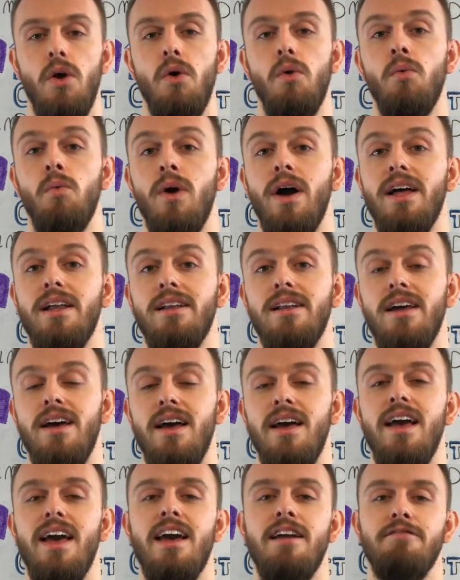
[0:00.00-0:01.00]
Well,
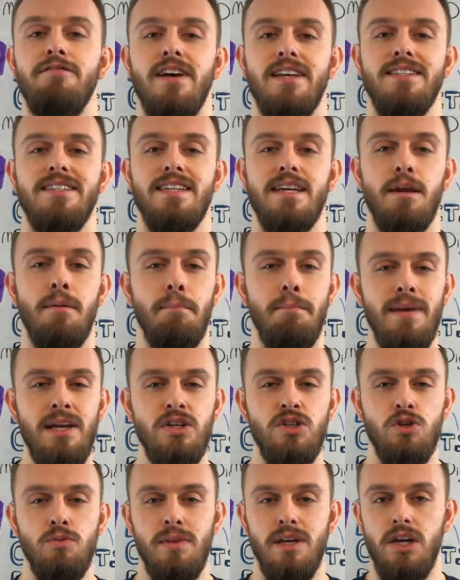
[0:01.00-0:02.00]
investing in
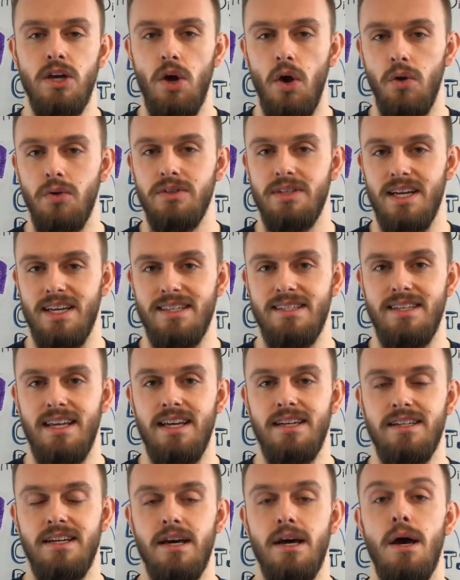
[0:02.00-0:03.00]
B2B contacts
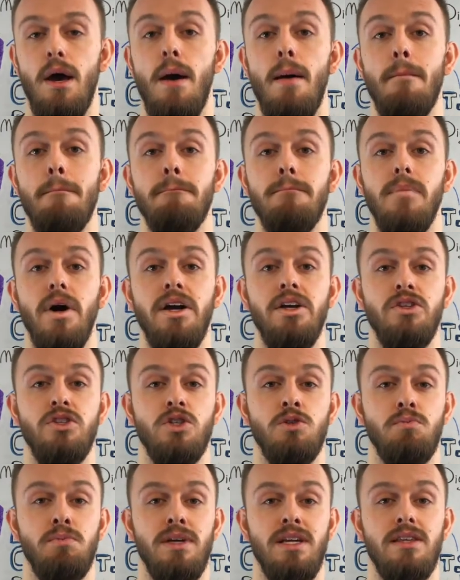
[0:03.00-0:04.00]
data might
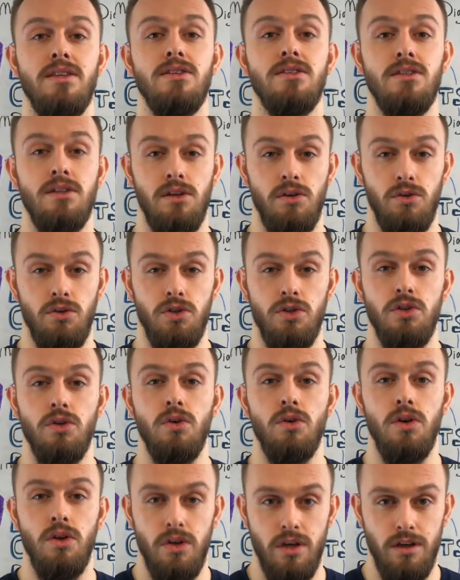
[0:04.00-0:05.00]
just be the solution you're
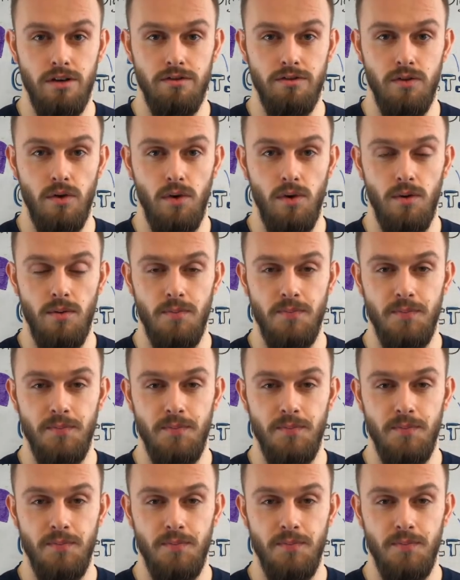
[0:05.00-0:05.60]
looking for.